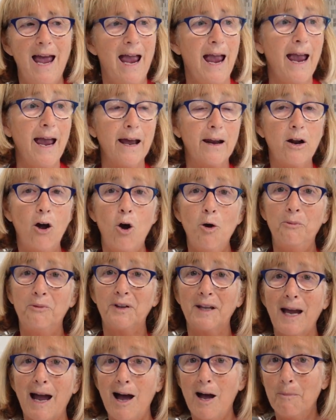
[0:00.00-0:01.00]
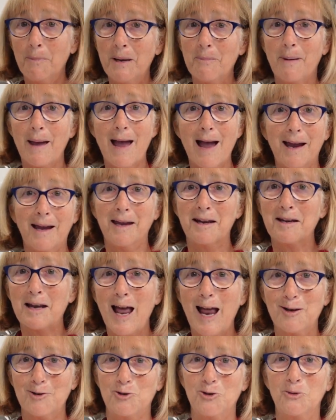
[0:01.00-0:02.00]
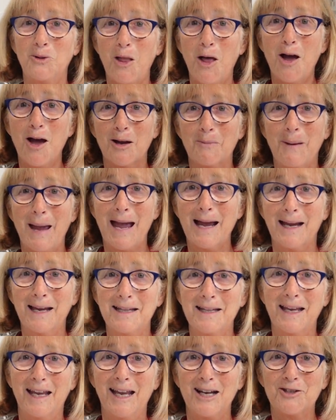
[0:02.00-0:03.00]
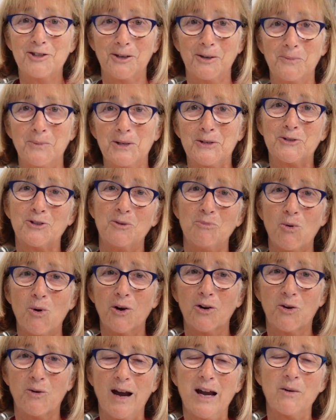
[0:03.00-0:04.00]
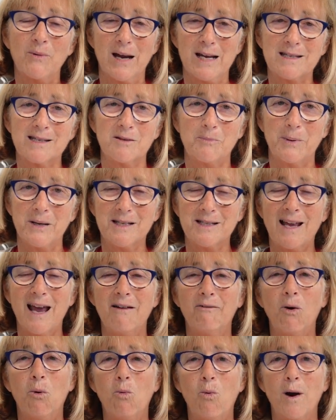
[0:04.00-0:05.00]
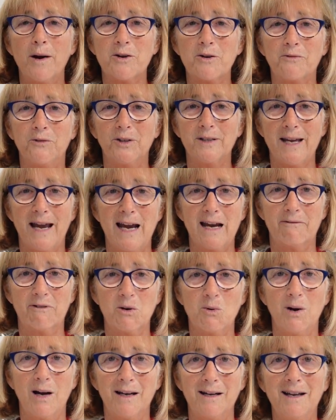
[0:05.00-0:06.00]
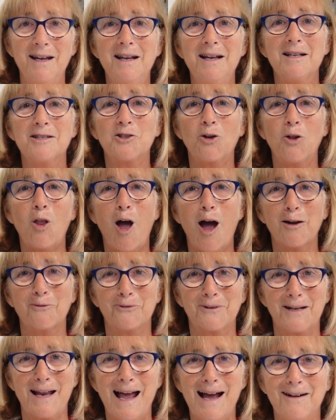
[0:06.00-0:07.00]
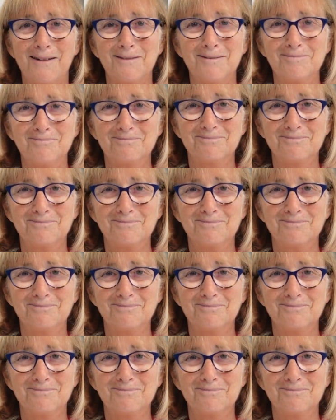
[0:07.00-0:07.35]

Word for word: And hopefully I'll be back in not too long, back in the kitchen with some more great recipes. Have a wonderful day, everyone. So long for now.